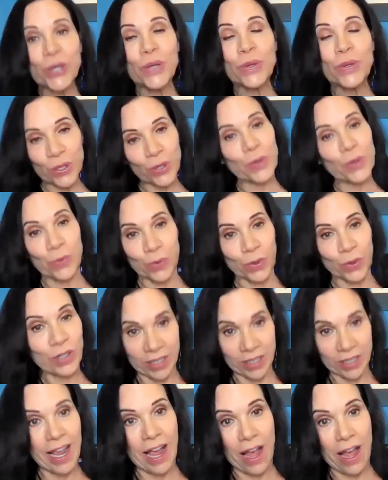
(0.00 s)
to your
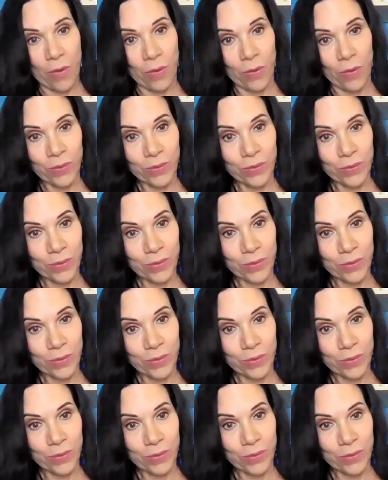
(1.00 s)
work now.